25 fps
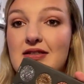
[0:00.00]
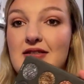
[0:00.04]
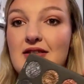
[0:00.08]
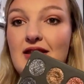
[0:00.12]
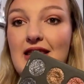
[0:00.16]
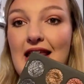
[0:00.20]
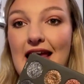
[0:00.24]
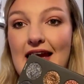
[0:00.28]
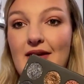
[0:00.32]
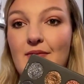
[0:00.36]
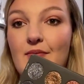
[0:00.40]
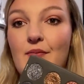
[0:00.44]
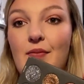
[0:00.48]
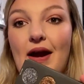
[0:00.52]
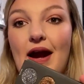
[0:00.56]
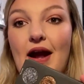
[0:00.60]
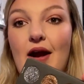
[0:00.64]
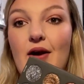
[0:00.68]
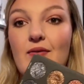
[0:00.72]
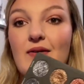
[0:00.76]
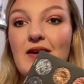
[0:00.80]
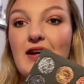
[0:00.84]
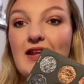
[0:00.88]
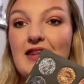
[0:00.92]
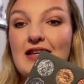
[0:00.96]
light
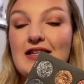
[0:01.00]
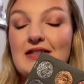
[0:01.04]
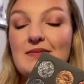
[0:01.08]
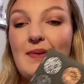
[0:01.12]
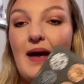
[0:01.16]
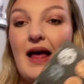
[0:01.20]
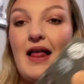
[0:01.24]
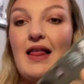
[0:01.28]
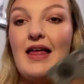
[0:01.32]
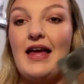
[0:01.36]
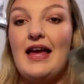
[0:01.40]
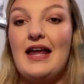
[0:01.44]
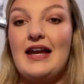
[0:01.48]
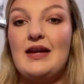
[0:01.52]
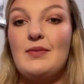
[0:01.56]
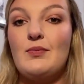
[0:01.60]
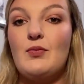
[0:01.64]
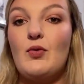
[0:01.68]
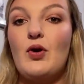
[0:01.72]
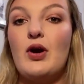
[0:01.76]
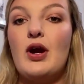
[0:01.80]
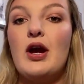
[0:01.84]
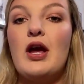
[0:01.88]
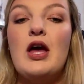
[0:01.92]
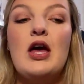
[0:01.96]
brown in this palette
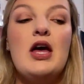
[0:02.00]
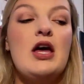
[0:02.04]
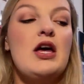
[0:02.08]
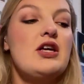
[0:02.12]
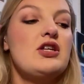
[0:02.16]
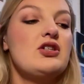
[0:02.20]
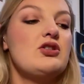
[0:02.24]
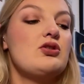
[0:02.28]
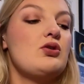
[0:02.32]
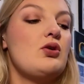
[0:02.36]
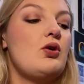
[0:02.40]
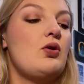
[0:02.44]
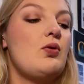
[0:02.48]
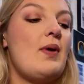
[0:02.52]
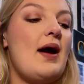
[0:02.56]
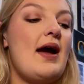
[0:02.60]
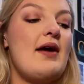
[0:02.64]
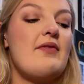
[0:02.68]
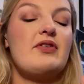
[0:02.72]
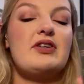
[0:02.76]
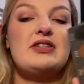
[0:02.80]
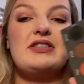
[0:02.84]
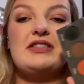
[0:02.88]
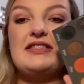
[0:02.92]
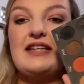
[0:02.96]
anymore. So
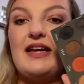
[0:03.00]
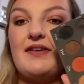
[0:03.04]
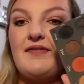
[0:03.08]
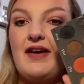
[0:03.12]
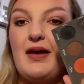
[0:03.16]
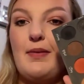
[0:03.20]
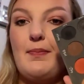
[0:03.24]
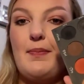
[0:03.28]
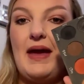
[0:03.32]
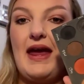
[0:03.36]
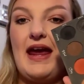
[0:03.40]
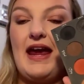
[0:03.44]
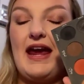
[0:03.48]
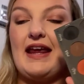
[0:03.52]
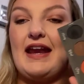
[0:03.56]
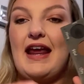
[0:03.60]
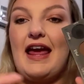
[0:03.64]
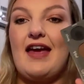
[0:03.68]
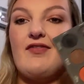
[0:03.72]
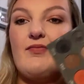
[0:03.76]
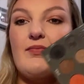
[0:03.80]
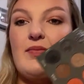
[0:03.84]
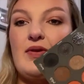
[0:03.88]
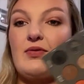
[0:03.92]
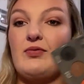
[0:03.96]
ever since I've hit pan,
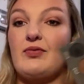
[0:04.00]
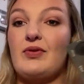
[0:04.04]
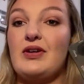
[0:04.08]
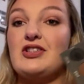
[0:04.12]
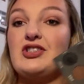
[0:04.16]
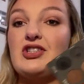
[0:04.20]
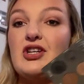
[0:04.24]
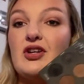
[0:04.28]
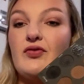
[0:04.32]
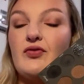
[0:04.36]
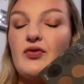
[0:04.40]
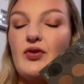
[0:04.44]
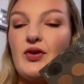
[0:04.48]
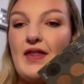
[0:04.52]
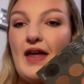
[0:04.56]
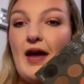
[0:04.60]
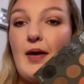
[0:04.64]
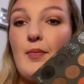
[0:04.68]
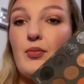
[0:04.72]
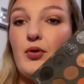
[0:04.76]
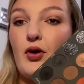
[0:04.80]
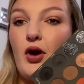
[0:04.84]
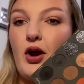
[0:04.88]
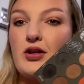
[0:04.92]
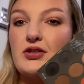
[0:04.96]
I've been reaching for
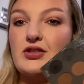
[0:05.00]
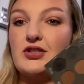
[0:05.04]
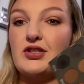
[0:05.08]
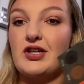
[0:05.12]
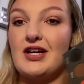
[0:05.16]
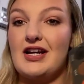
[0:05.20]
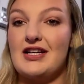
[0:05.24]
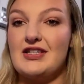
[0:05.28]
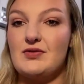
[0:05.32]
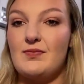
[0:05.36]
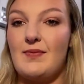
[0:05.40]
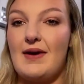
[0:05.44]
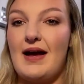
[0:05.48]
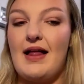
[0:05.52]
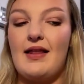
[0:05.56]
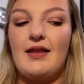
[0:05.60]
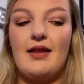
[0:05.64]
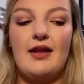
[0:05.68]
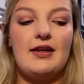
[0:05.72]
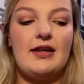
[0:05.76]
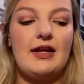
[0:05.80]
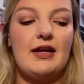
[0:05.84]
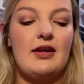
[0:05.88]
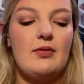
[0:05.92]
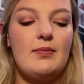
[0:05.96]
that bronzer as well
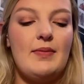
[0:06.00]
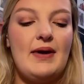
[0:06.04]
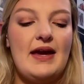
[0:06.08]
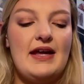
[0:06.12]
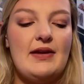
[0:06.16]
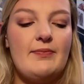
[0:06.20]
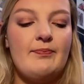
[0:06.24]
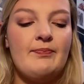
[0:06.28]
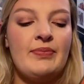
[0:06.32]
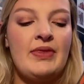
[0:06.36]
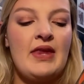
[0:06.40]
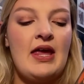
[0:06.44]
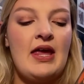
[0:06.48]
a little bit.